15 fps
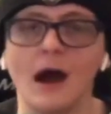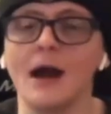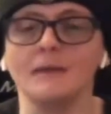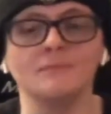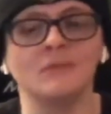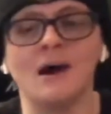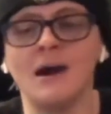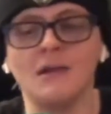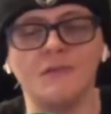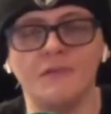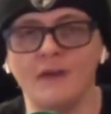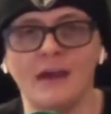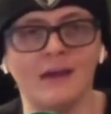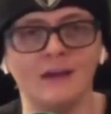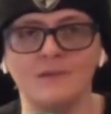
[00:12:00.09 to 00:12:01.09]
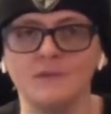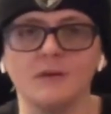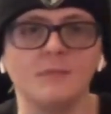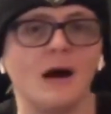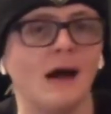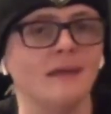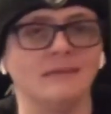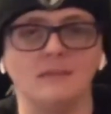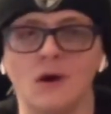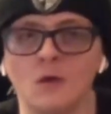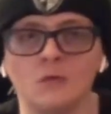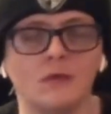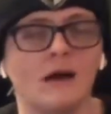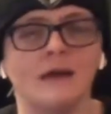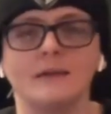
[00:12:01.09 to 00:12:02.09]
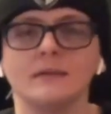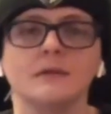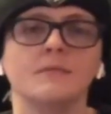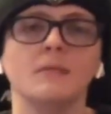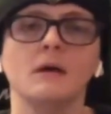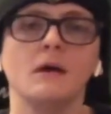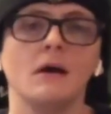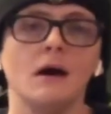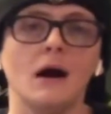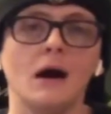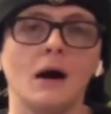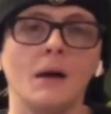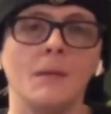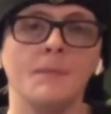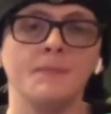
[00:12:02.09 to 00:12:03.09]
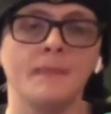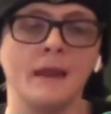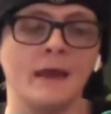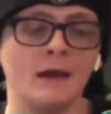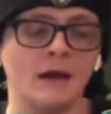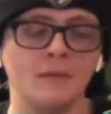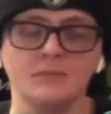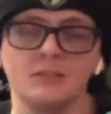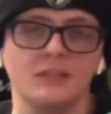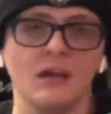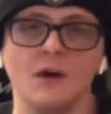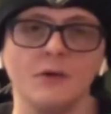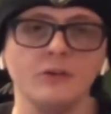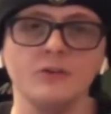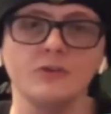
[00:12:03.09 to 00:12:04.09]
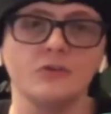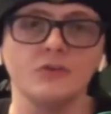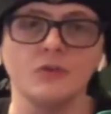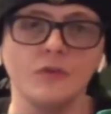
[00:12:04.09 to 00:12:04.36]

I'm not a fan of them, I don't like them. And I'm just telling you the